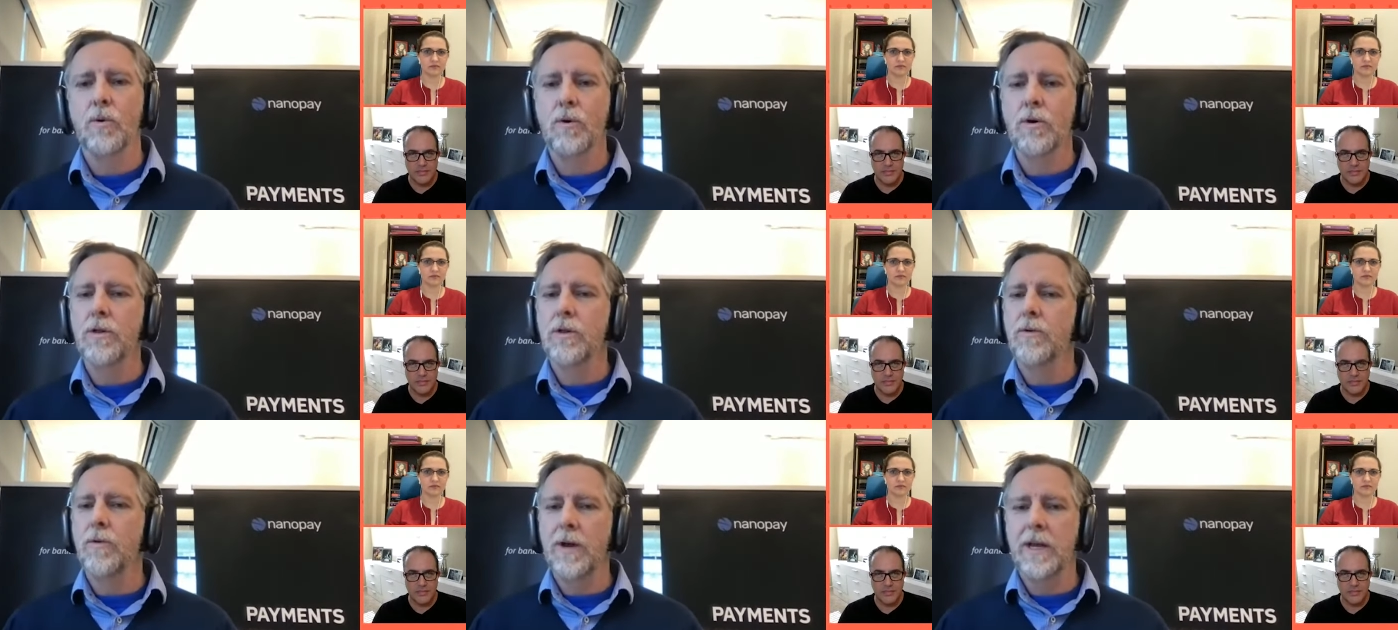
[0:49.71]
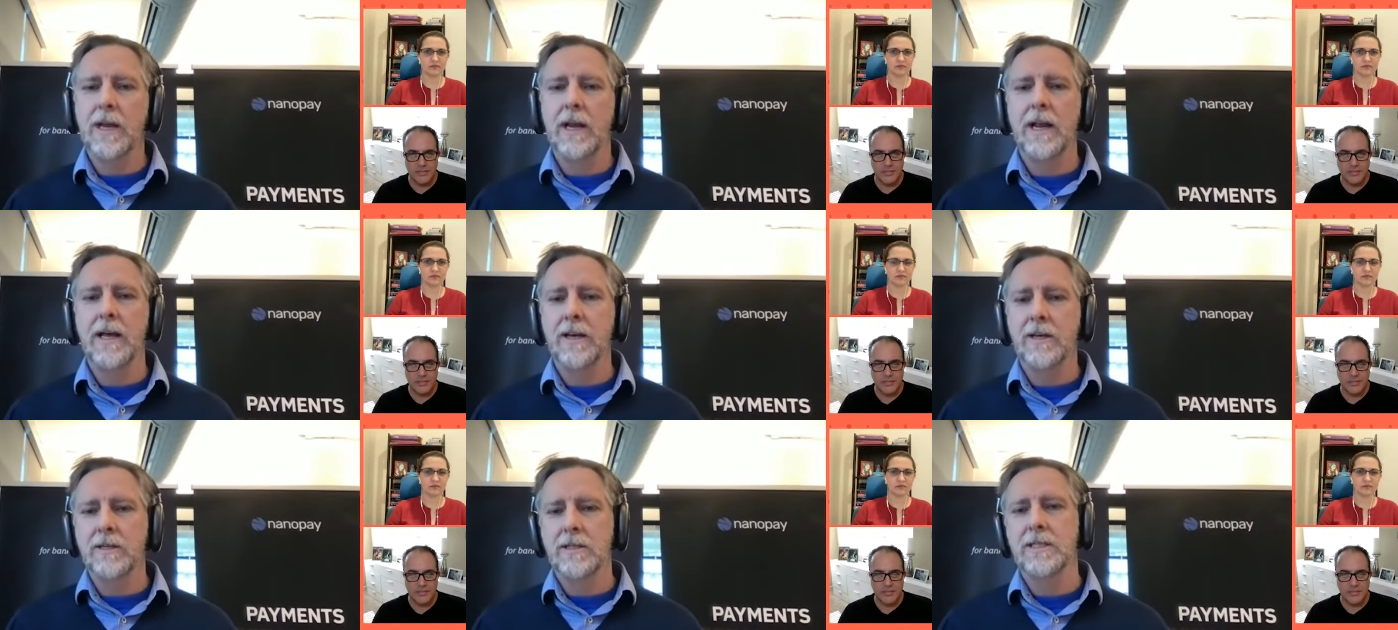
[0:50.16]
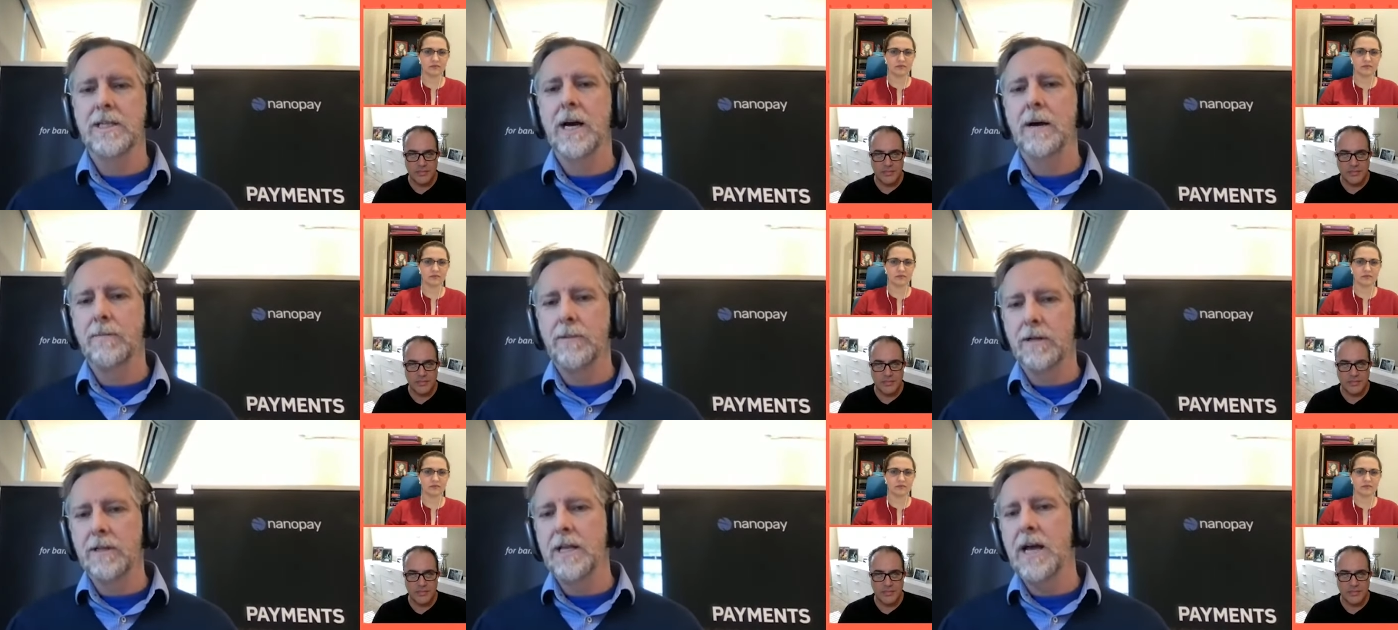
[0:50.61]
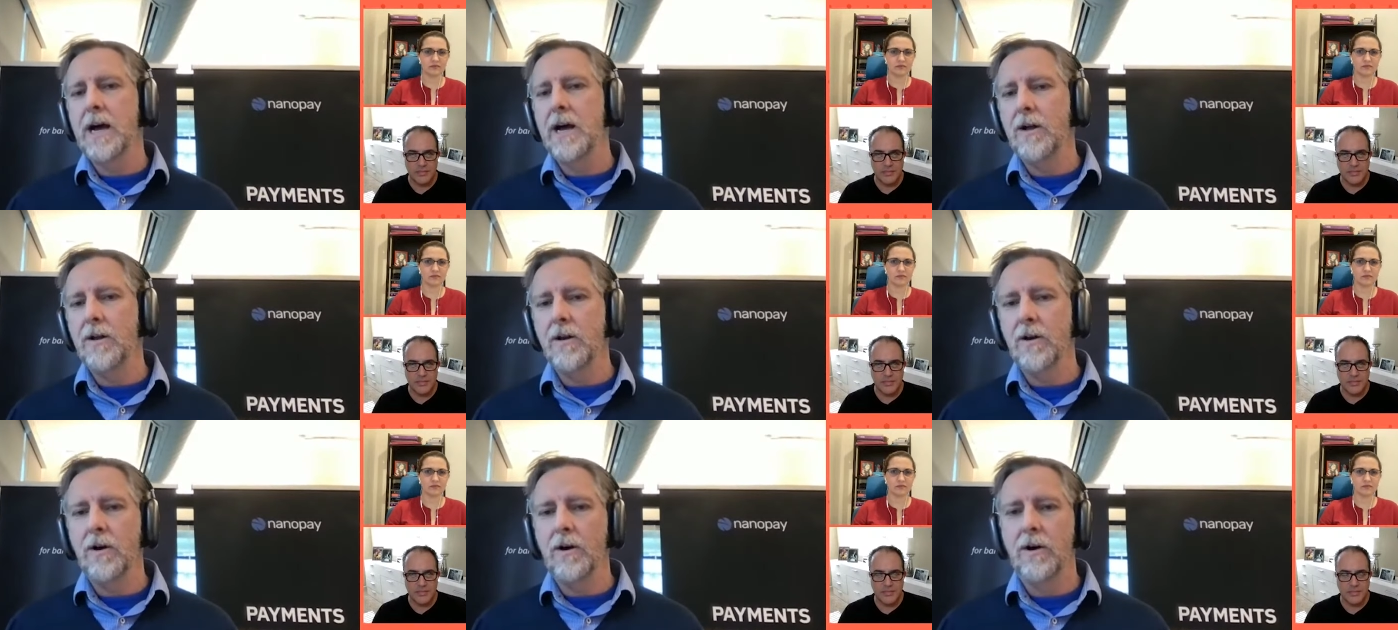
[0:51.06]
Speaker 1: all of the regulators doubled
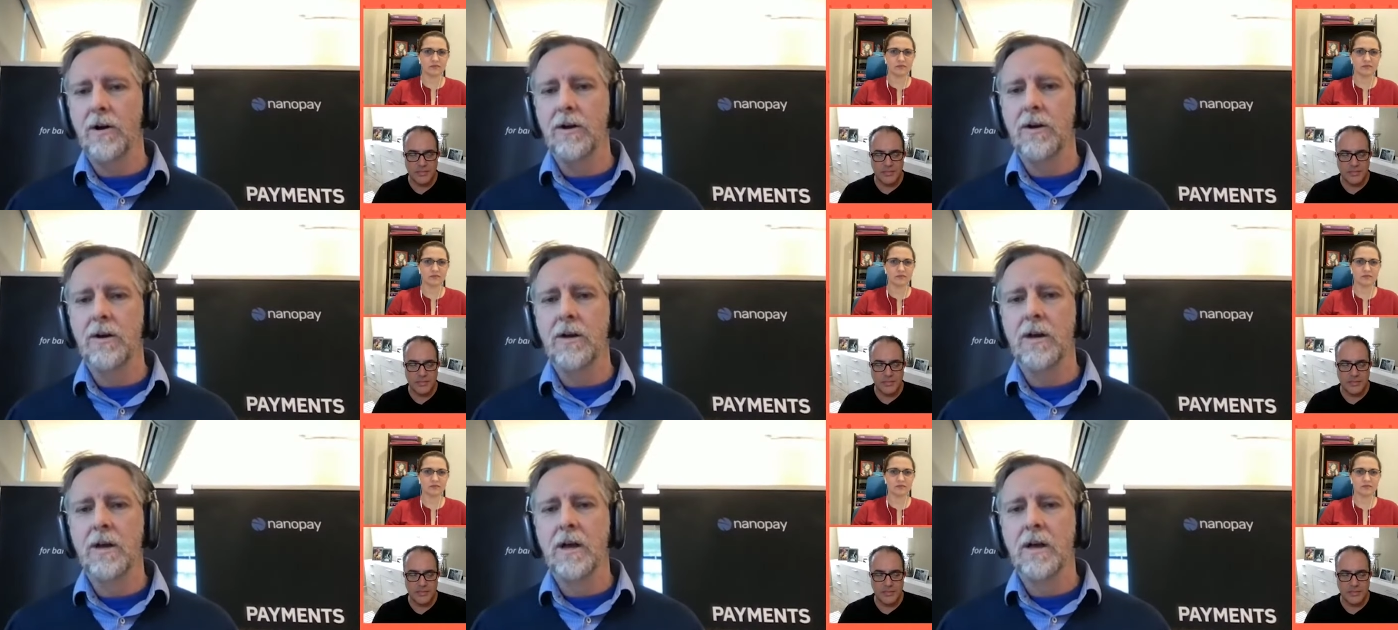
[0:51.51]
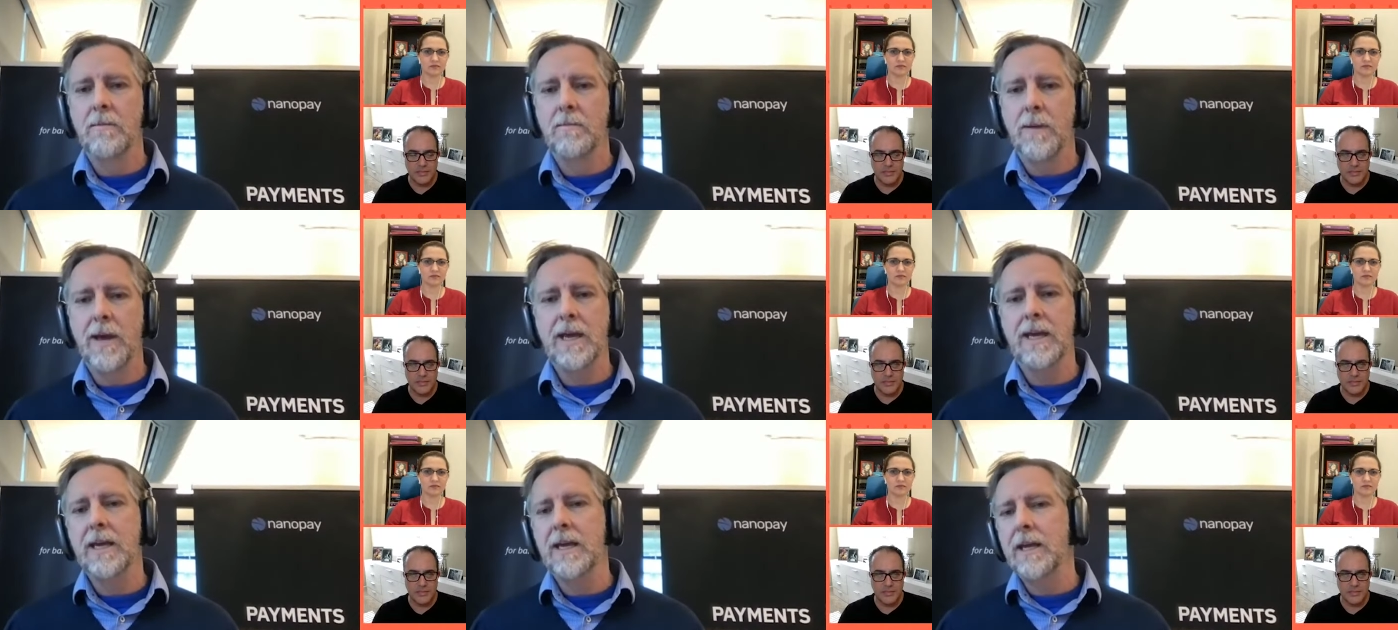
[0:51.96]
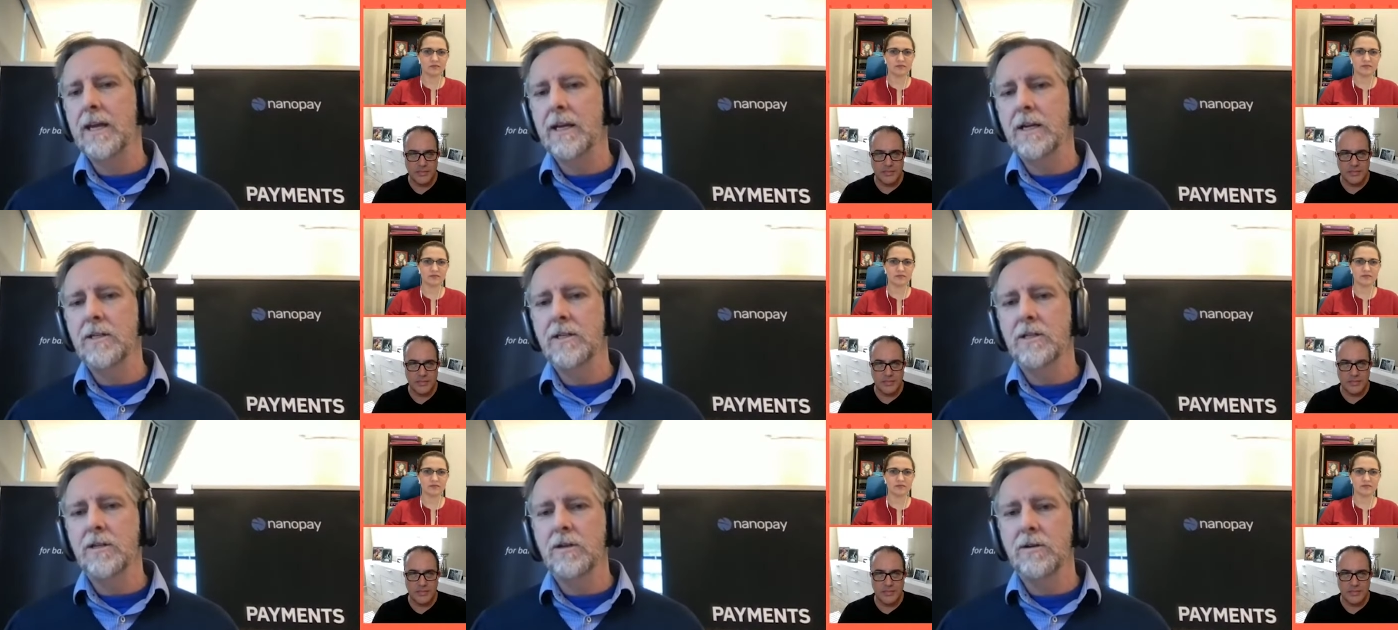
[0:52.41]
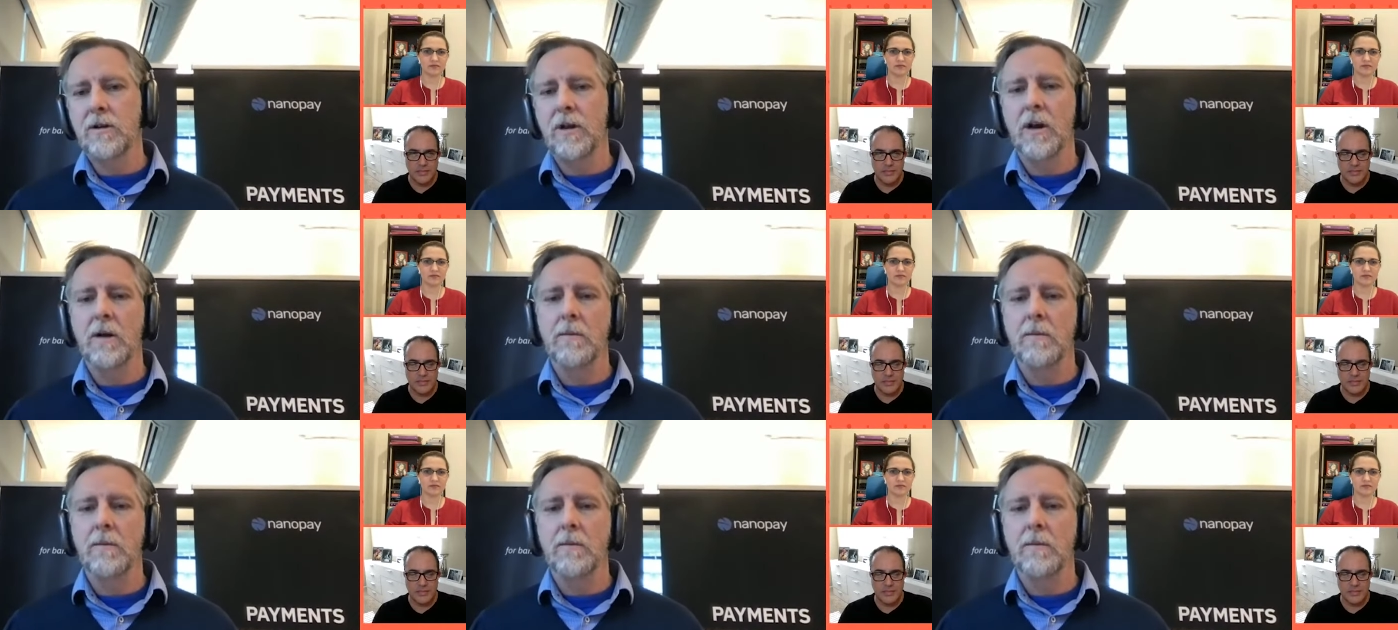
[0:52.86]
down on making it,